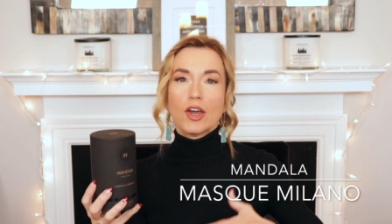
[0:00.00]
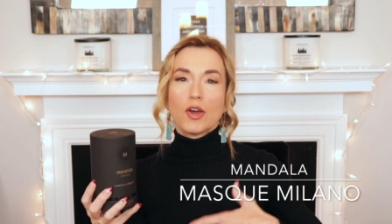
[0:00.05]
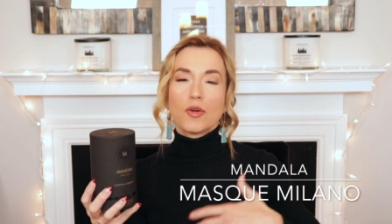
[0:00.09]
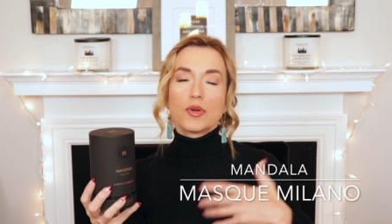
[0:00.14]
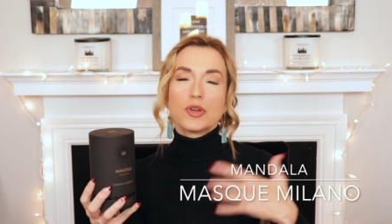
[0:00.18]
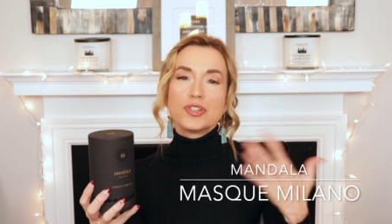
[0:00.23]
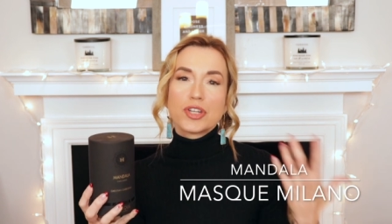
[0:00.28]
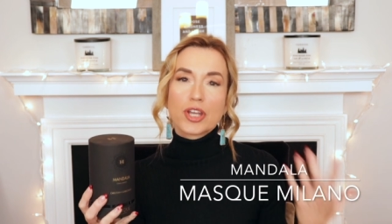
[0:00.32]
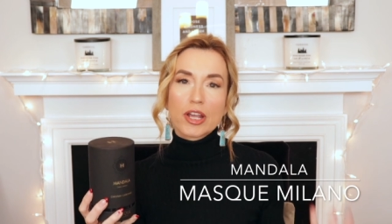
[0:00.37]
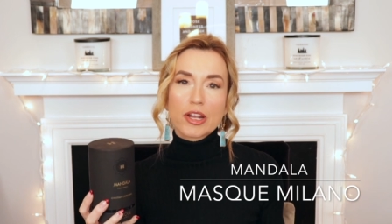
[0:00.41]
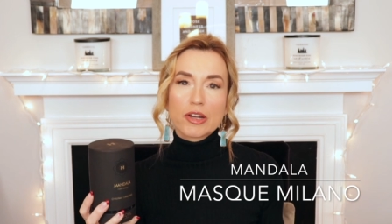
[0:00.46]

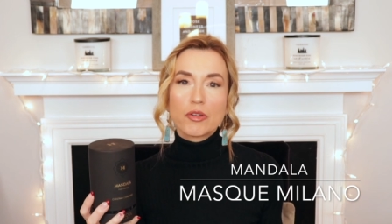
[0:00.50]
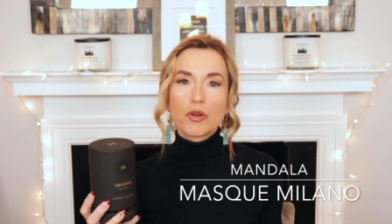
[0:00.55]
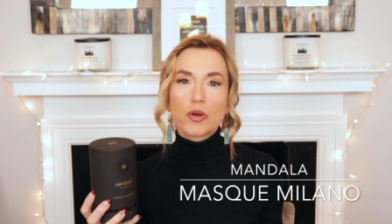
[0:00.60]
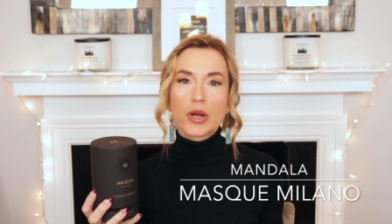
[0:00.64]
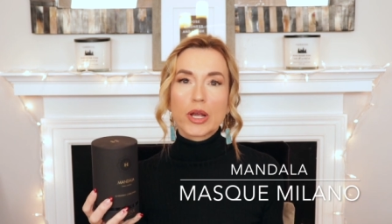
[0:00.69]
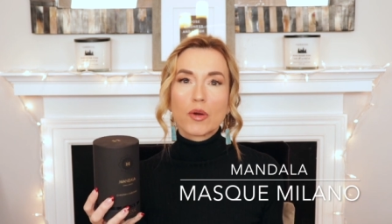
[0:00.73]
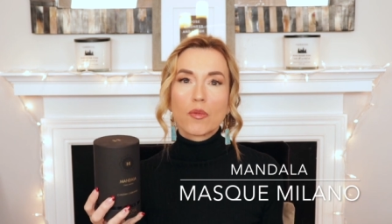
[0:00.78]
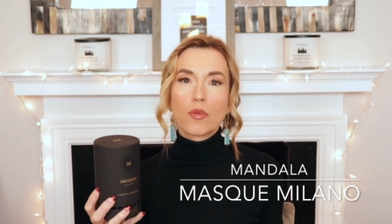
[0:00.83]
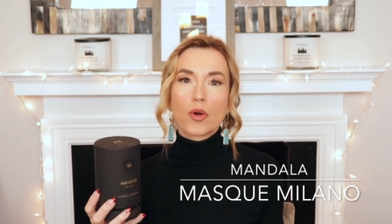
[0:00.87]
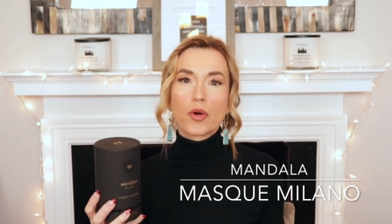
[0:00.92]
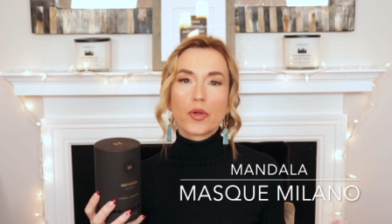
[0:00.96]
when
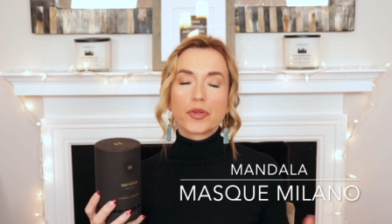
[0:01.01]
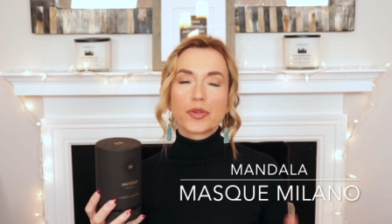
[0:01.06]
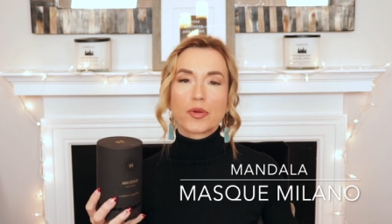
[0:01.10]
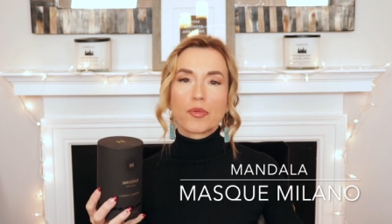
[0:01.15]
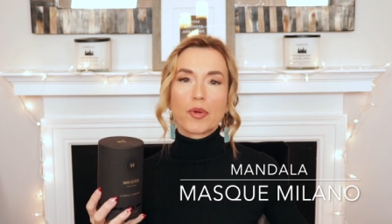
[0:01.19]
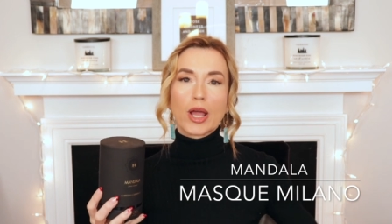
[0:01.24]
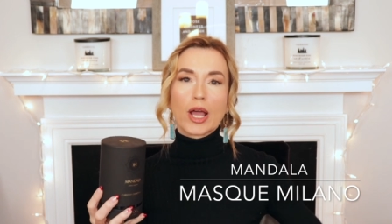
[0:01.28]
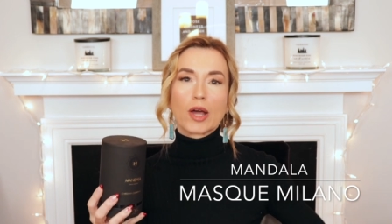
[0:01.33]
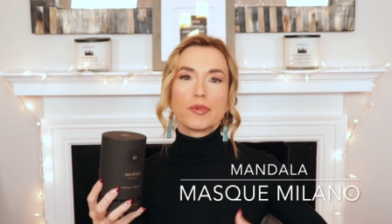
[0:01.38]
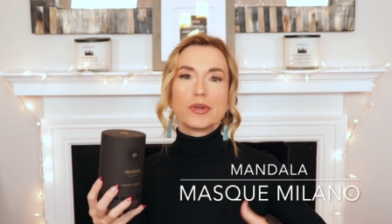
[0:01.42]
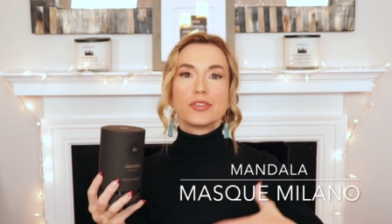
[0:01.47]
January rolls
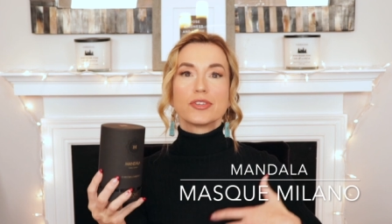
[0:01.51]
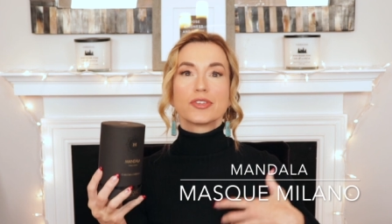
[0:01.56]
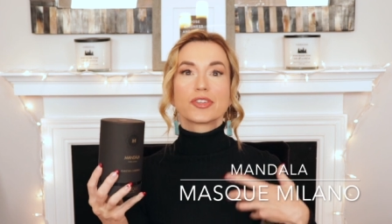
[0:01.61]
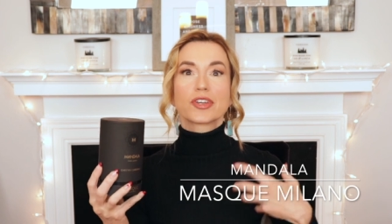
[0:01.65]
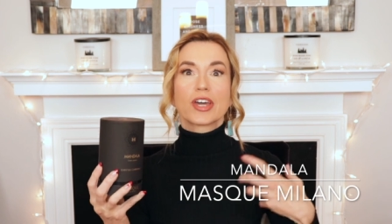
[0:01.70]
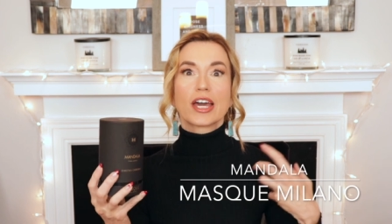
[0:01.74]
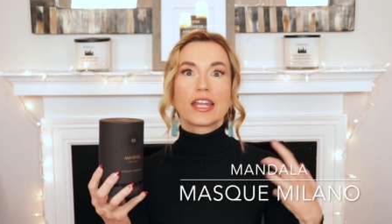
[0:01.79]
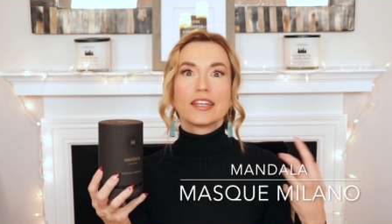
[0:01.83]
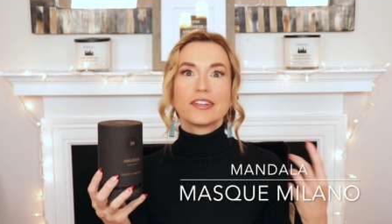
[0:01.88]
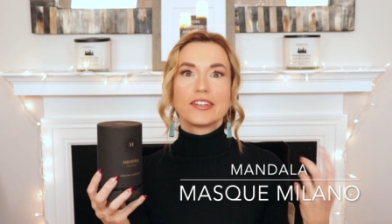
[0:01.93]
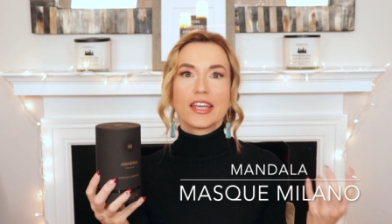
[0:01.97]
around, we just
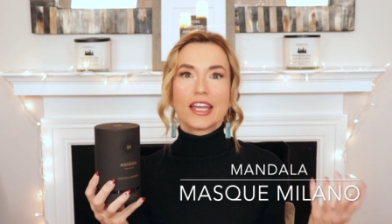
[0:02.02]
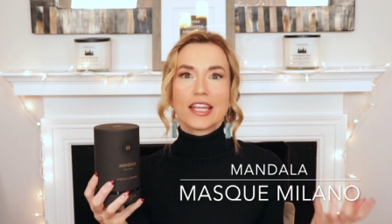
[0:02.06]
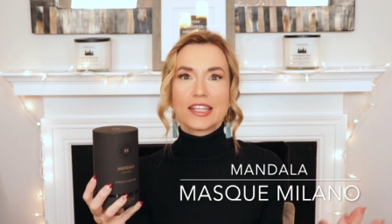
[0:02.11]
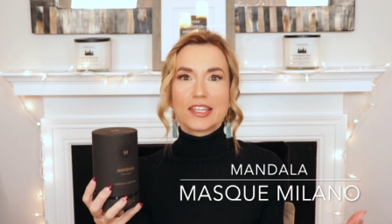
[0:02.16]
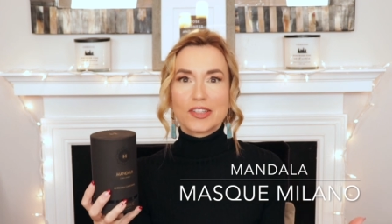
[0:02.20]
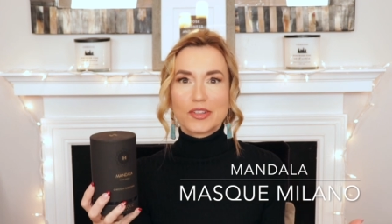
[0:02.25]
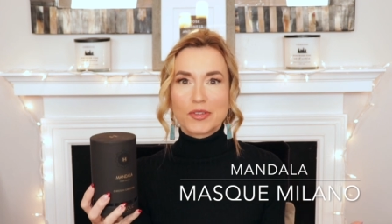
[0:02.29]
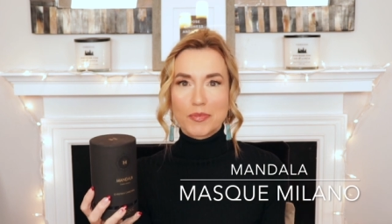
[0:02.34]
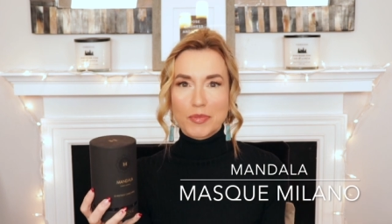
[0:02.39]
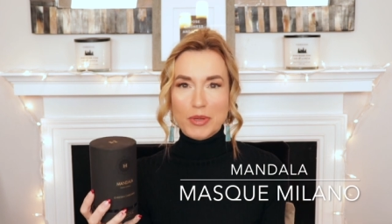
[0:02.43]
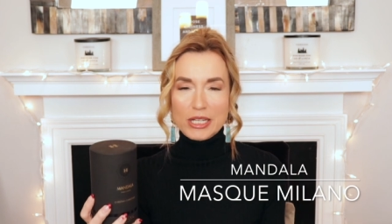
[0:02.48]
kind of take
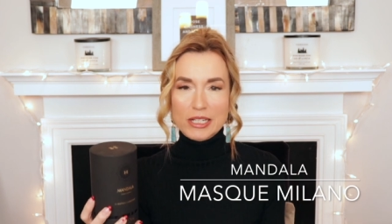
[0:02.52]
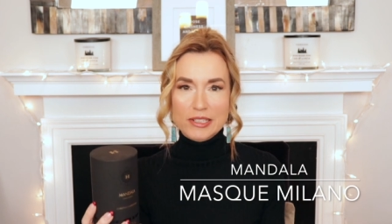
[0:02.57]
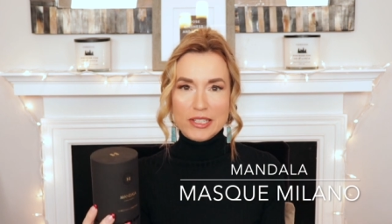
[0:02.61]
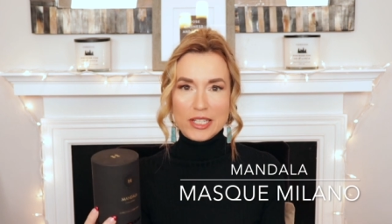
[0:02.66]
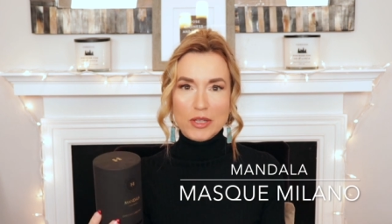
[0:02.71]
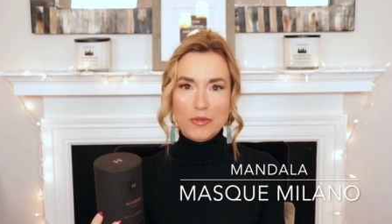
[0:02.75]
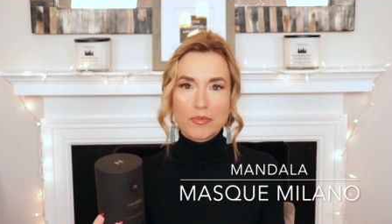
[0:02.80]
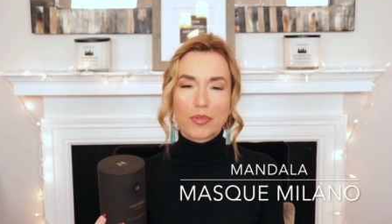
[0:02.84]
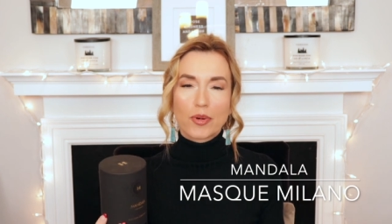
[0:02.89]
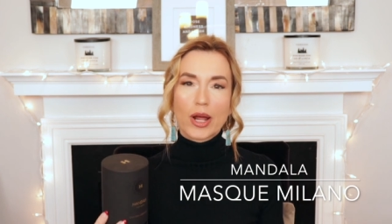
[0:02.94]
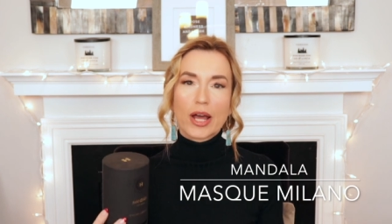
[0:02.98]
this big,
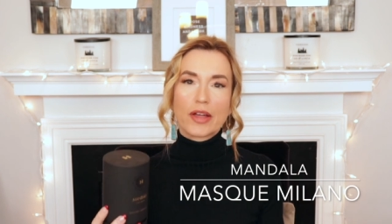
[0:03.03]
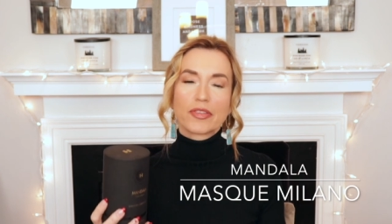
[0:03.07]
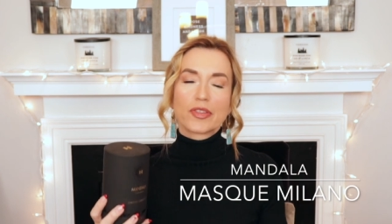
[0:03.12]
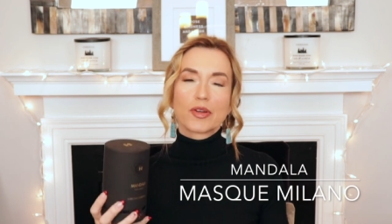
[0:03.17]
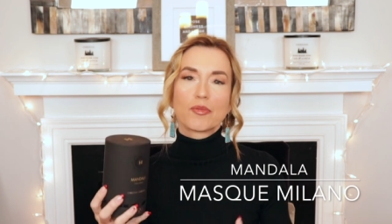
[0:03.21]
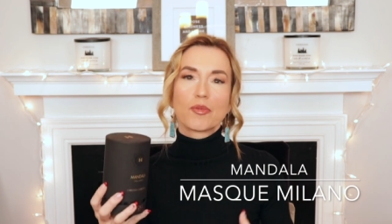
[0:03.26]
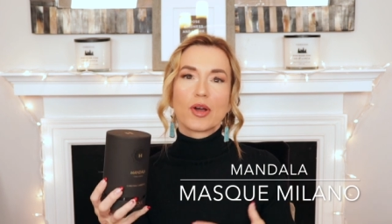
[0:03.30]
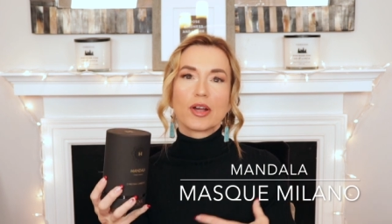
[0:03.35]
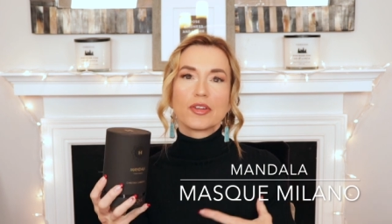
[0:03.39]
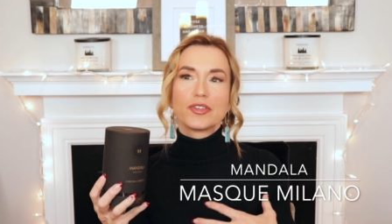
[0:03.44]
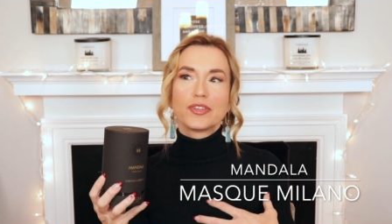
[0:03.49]
deep breath
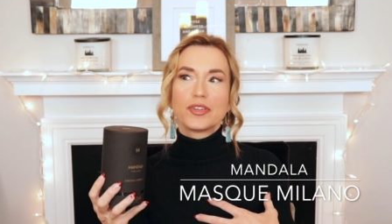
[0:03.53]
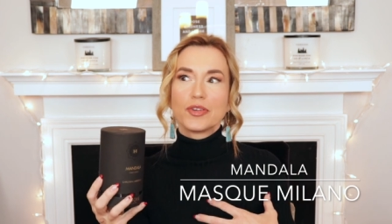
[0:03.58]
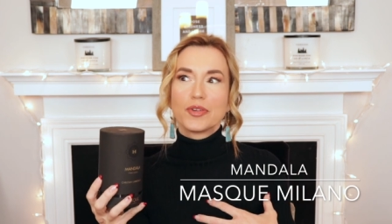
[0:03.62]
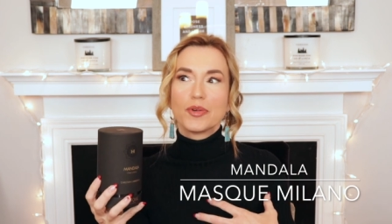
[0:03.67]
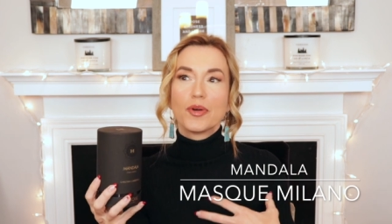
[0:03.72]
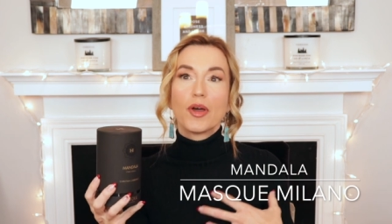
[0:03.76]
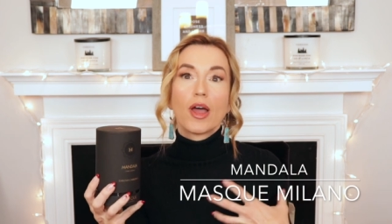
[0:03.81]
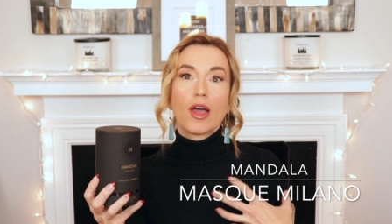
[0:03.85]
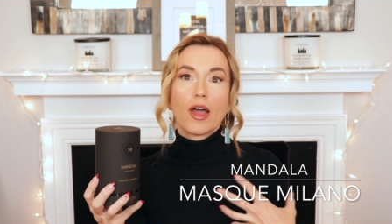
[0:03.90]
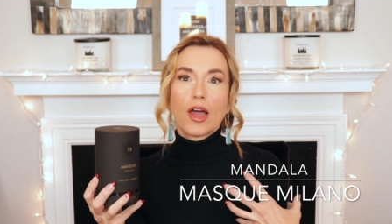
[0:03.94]
and want to